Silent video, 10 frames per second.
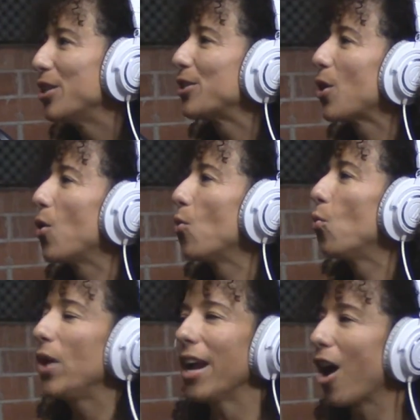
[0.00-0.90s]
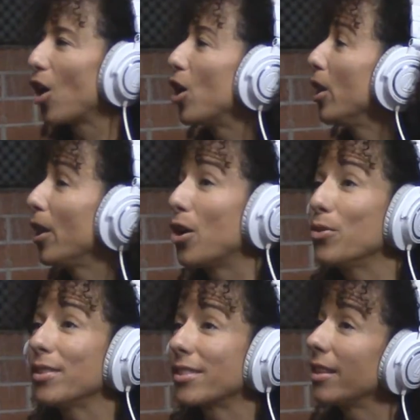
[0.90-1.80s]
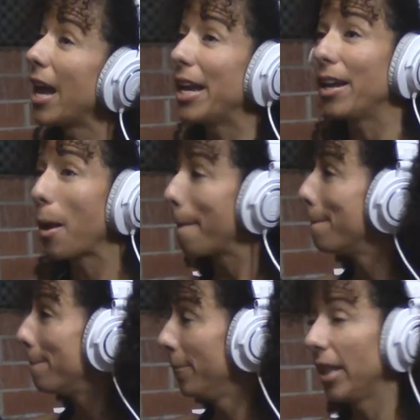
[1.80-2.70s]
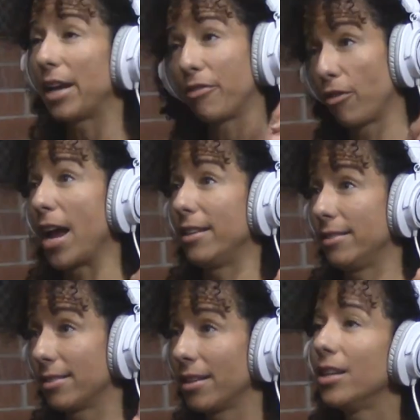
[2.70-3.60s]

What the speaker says: So we are close like friends.